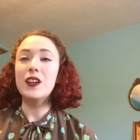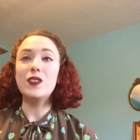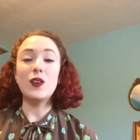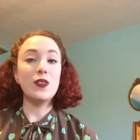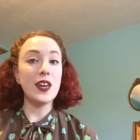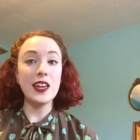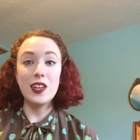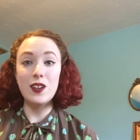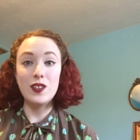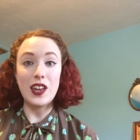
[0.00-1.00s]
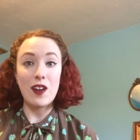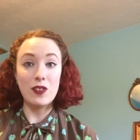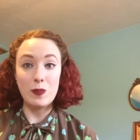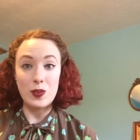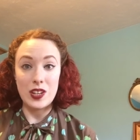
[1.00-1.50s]
So thank you to
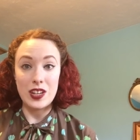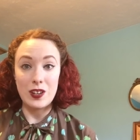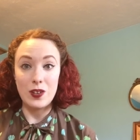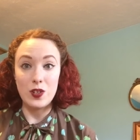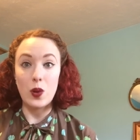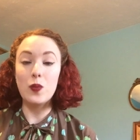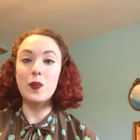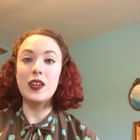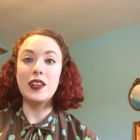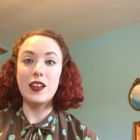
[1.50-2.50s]
everybody who told me,